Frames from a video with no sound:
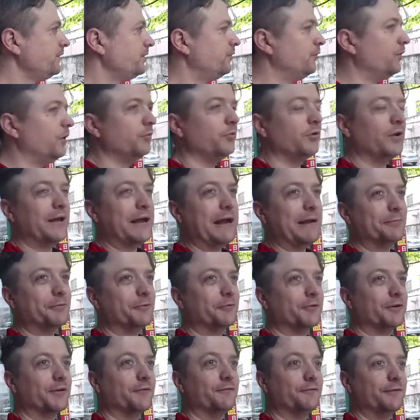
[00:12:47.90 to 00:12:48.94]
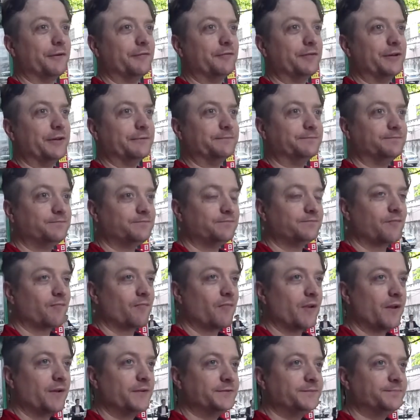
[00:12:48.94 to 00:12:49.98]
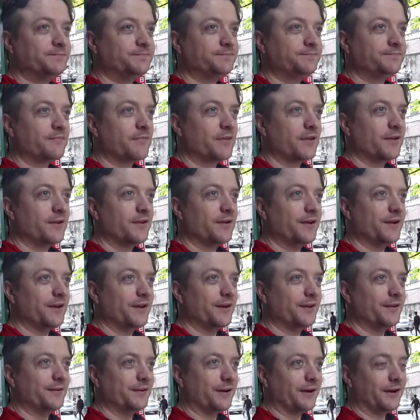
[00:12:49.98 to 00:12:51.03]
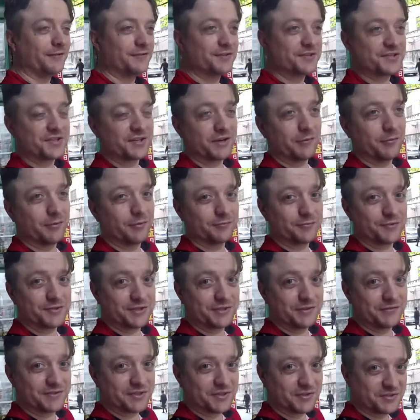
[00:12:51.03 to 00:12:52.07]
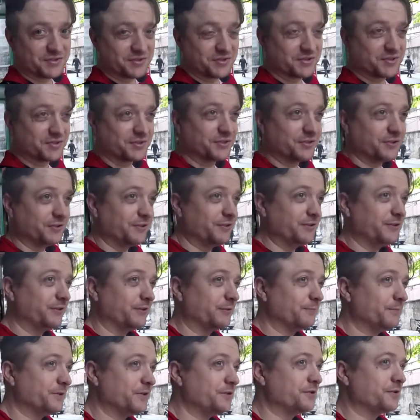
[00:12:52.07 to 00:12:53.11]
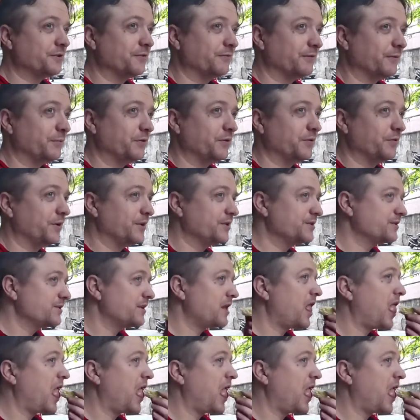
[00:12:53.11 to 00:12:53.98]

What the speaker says: what will happen when I'm 50. And obviously I won't receive Social Security or a pension from the U.S.